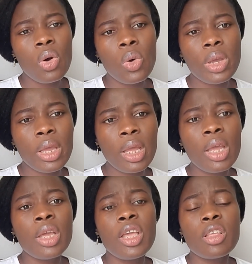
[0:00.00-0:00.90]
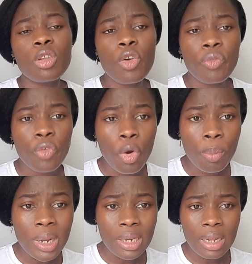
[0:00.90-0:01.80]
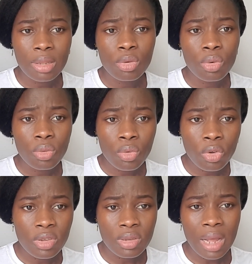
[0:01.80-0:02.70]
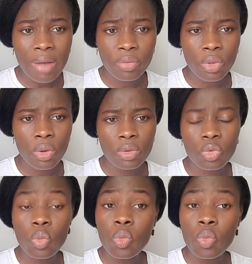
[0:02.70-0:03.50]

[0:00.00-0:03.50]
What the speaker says: Okay, instead of complaining that roses have thorns,